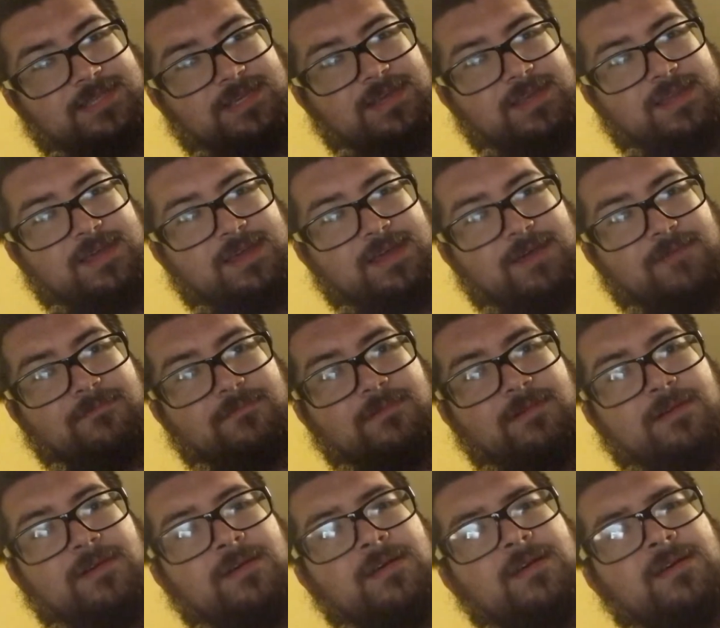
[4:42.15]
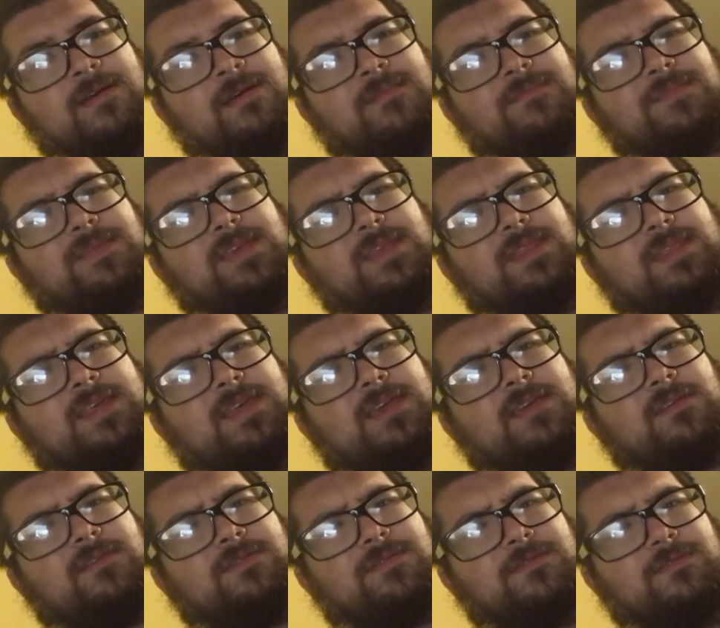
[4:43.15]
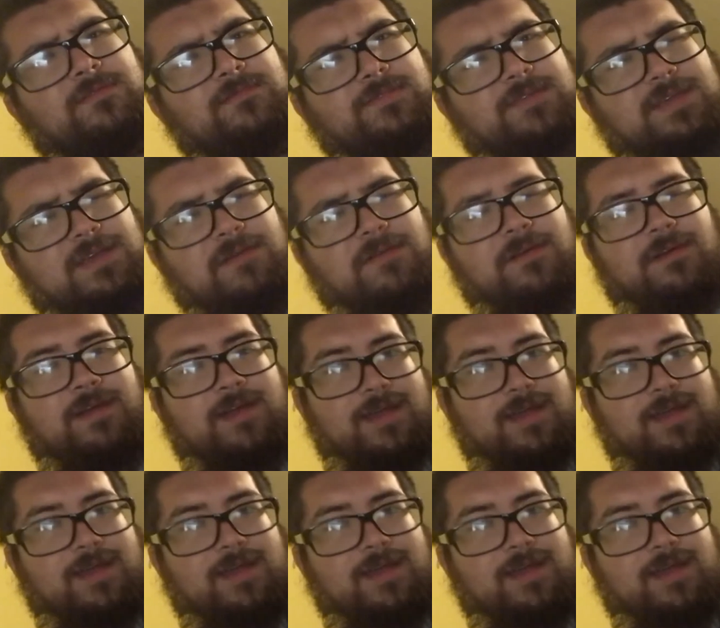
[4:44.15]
in um in the Earthrealm Tower.